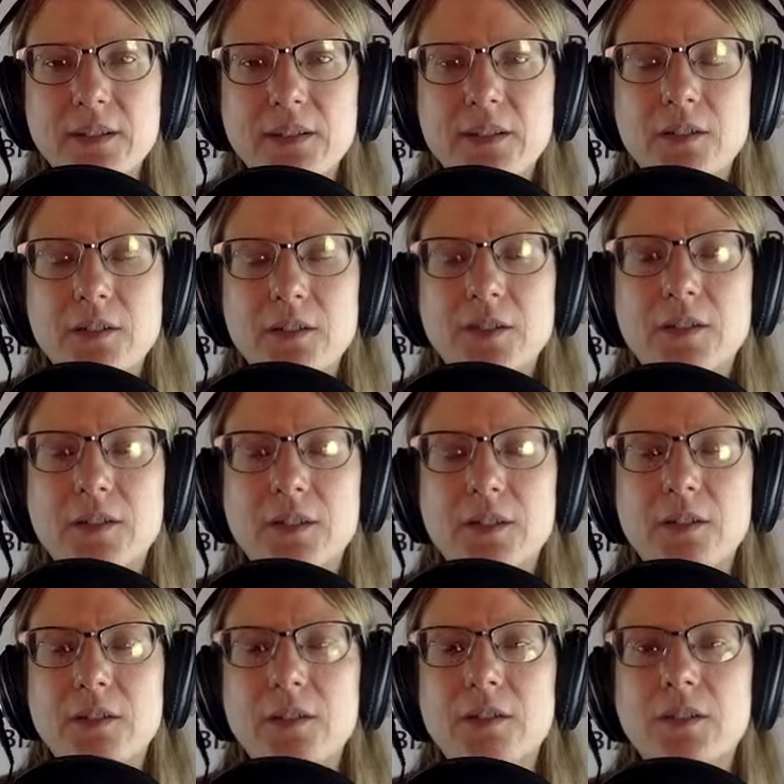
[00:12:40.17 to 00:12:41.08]

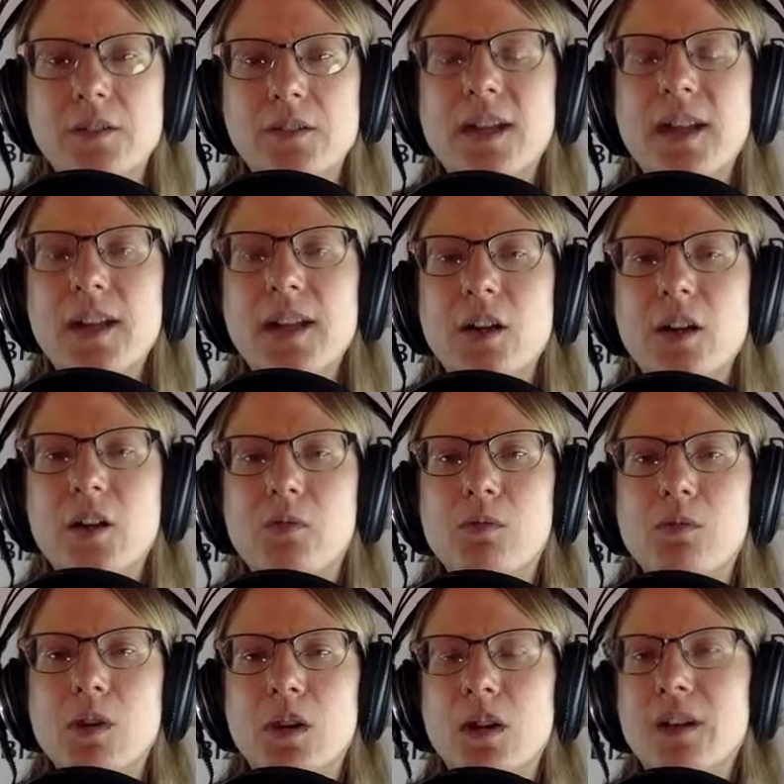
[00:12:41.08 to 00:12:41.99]
you can't go
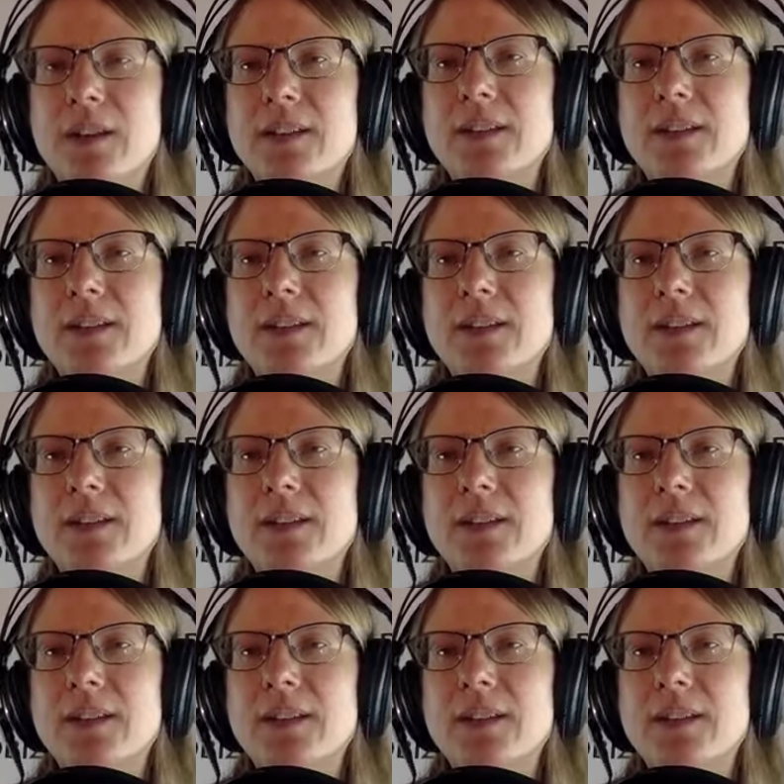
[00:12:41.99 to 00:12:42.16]
wrong.